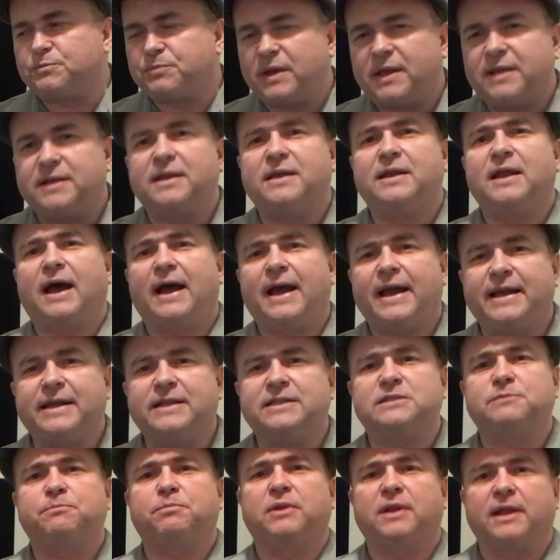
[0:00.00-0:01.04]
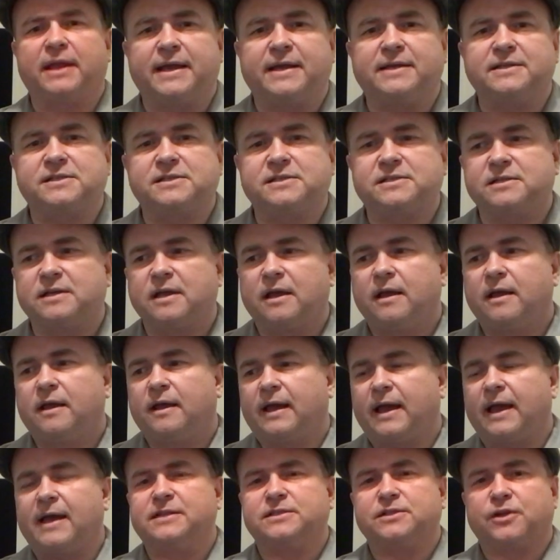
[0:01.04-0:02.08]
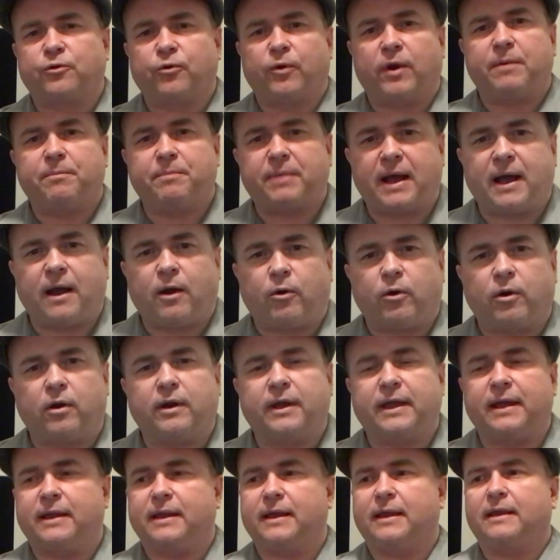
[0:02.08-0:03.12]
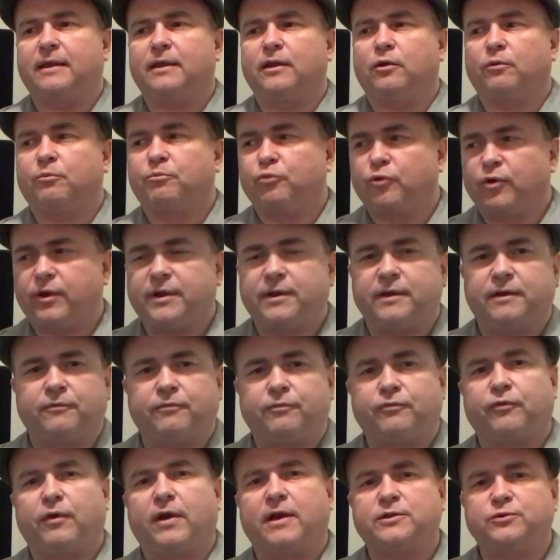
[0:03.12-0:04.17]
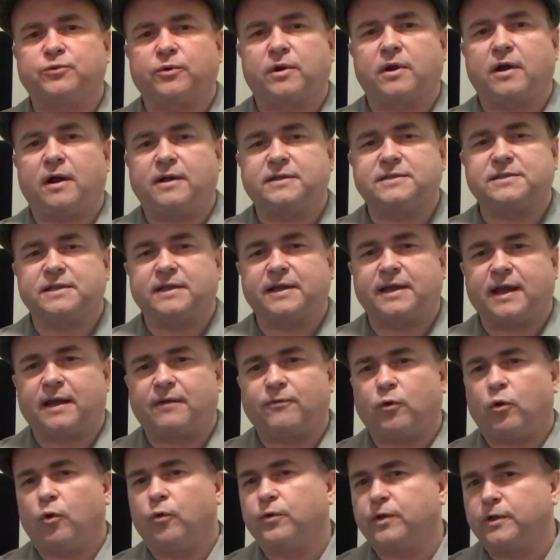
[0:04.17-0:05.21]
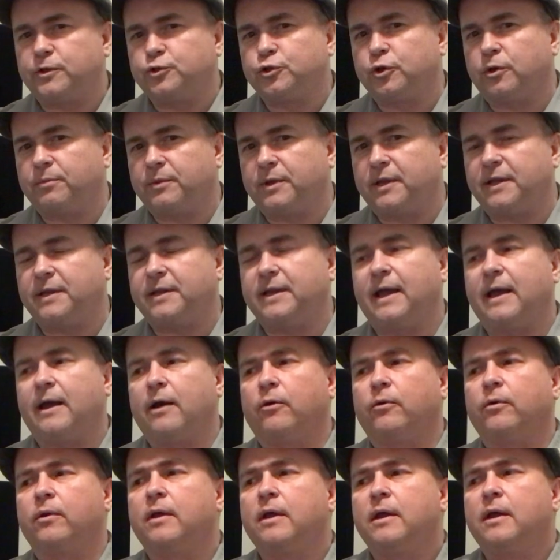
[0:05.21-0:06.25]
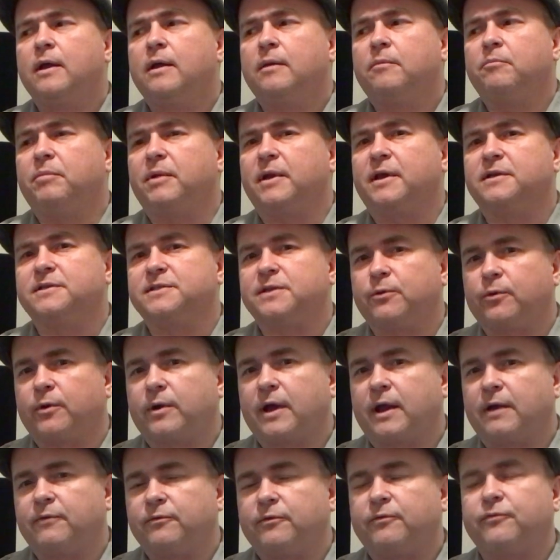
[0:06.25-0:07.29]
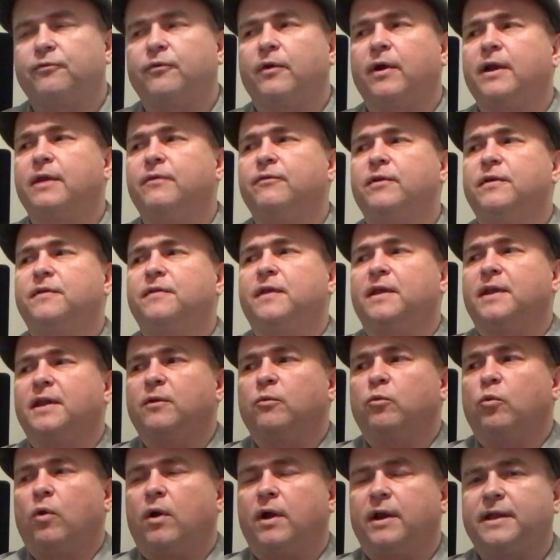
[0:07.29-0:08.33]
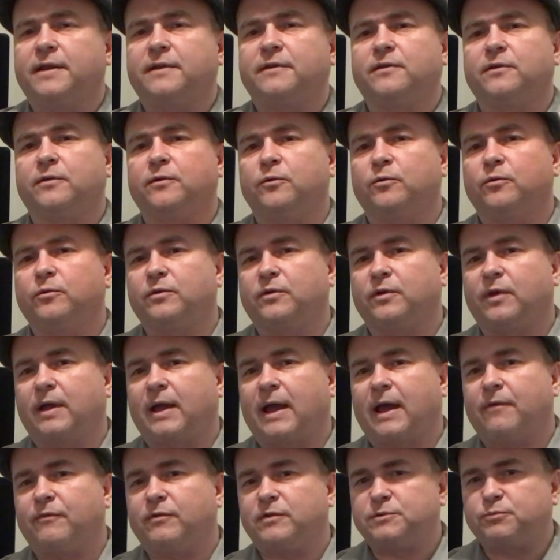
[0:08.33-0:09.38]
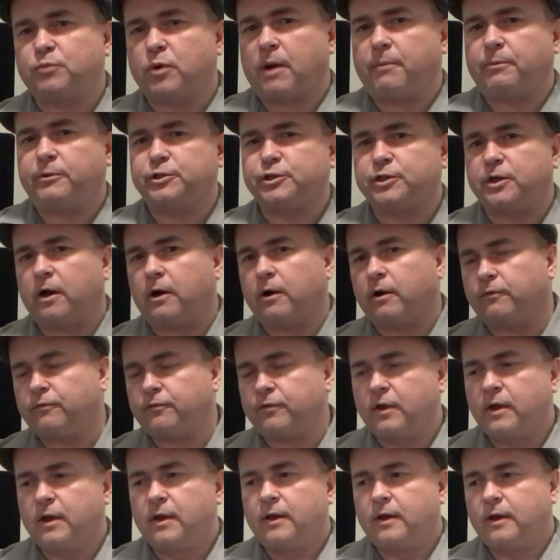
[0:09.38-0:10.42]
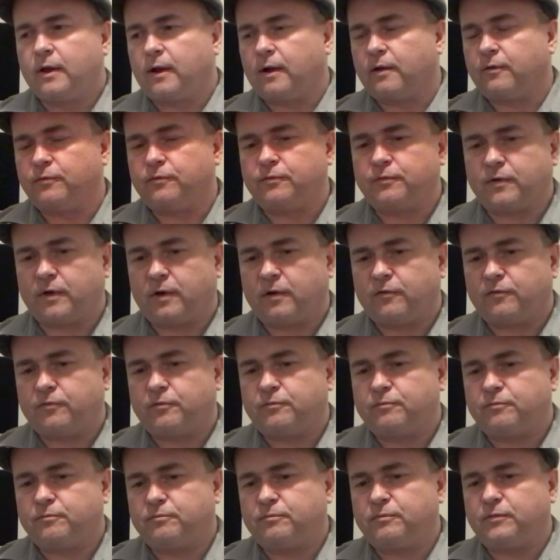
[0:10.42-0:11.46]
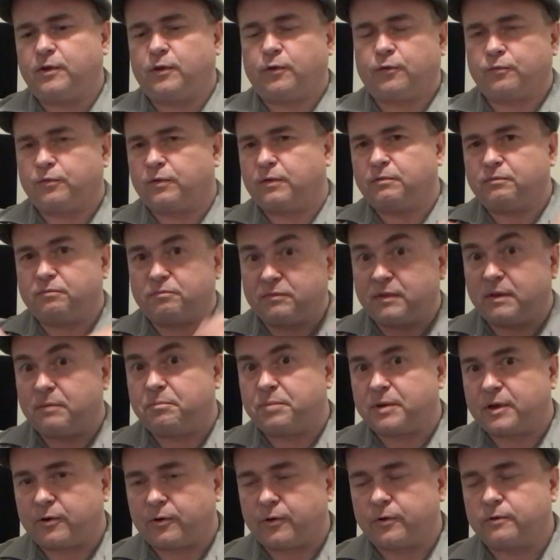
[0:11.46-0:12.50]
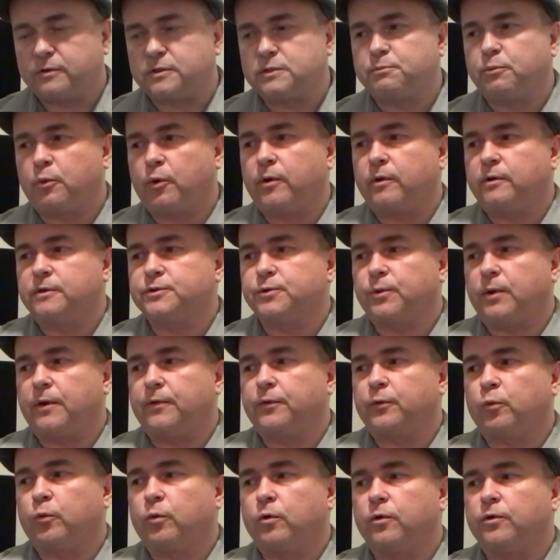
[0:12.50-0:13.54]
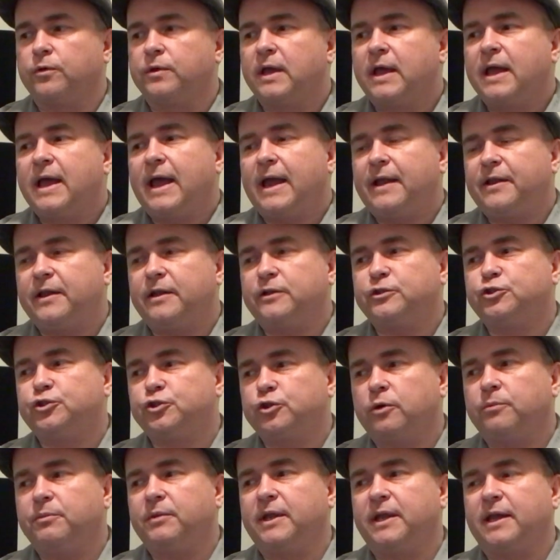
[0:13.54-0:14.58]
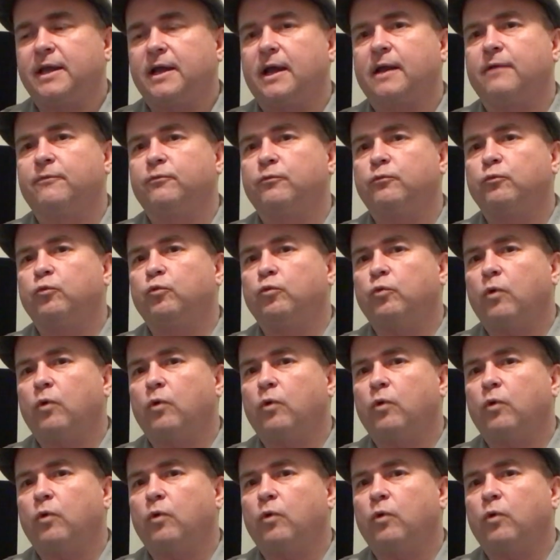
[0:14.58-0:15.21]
being denied its place as a great power. Britain and France were constantly kind of holding Germany down because they were kind of afraid of it. They didn't want it to have its proper share of the imperial spoils around the world. And yet Germany kind of,